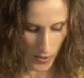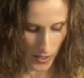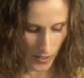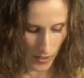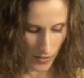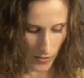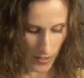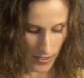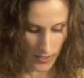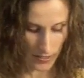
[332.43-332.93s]
We're
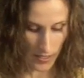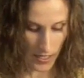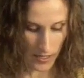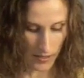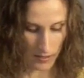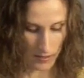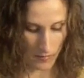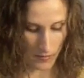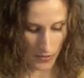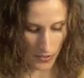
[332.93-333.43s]
gonna go ahead and
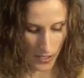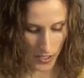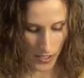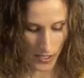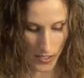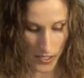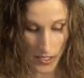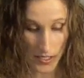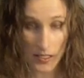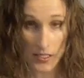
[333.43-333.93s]
take some green
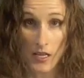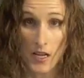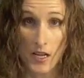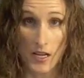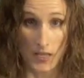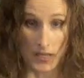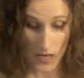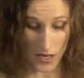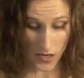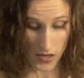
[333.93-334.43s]
onions.
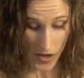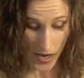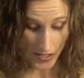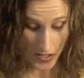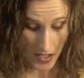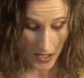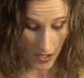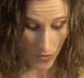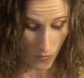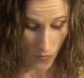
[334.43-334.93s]
Now you
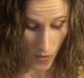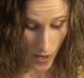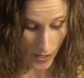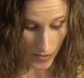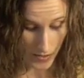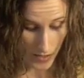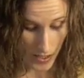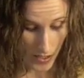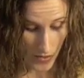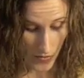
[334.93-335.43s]
actually
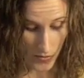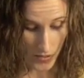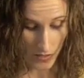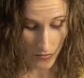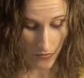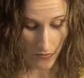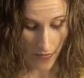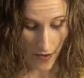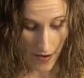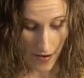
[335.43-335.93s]
want to use
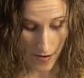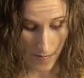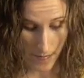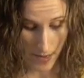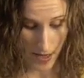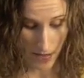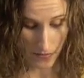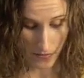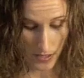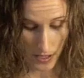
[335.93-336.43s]
a fair
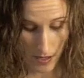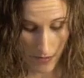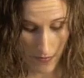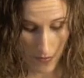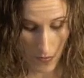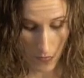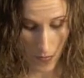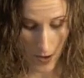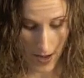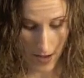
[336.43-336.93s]
amount
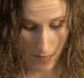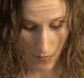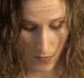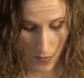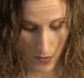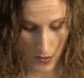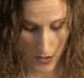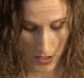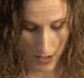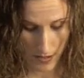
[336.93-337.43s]
of the white
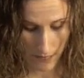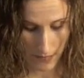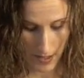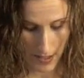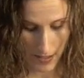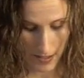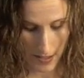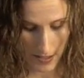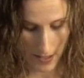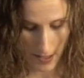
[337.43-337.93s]
portion of
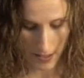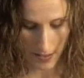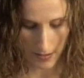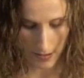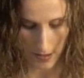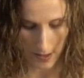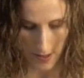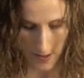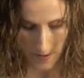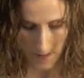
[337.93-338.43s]
these
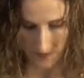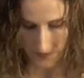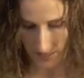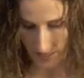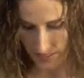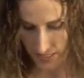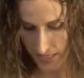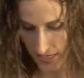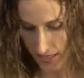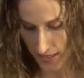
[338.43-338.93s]
onions.
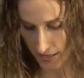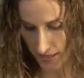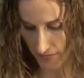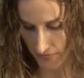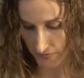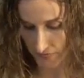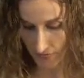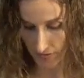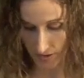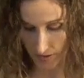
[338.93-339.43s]
I take
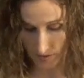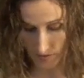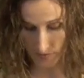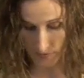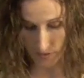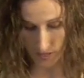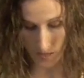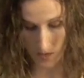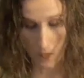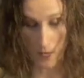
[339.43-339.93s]
the
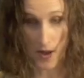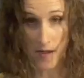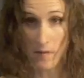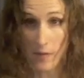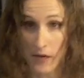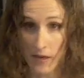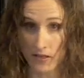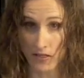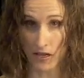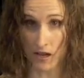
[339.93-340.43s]
very, very
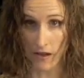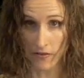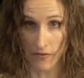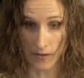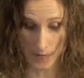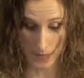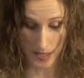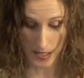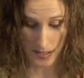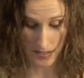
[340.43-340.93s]
white parts
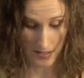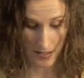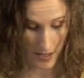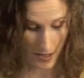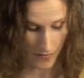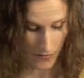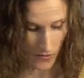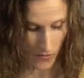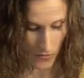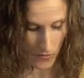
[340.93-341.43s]
off, and I'm gonna
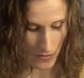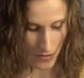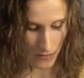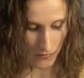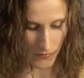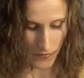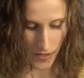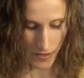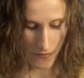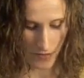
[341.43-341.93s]
save those
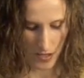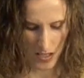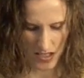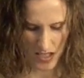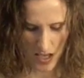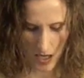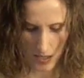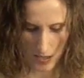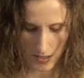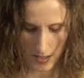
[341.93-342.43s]
to flavor a
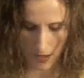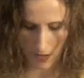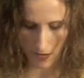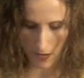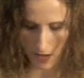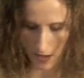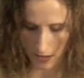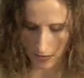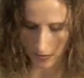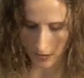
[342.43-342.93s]
sauce
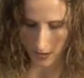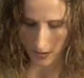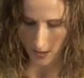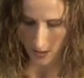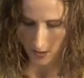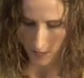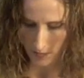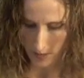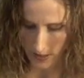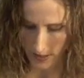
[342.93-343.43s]
later on.
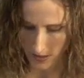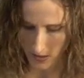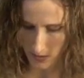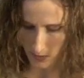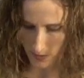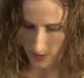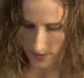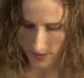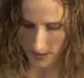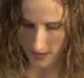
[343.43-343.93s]
But I
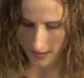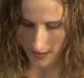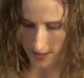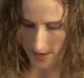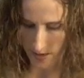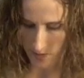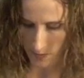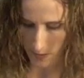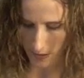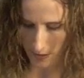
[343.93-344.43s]
do want these
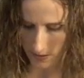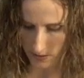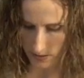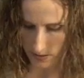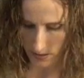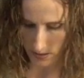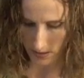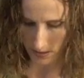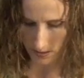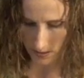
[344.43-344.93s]
light
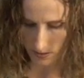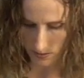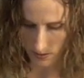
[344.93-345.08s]
parts.